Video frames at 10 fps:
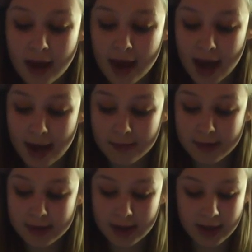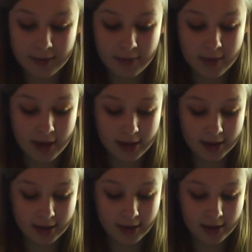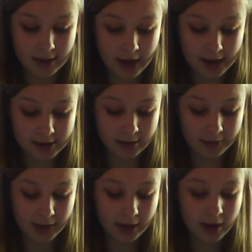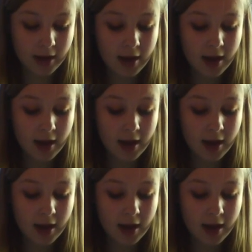It happened to him and he couldn't handle a week.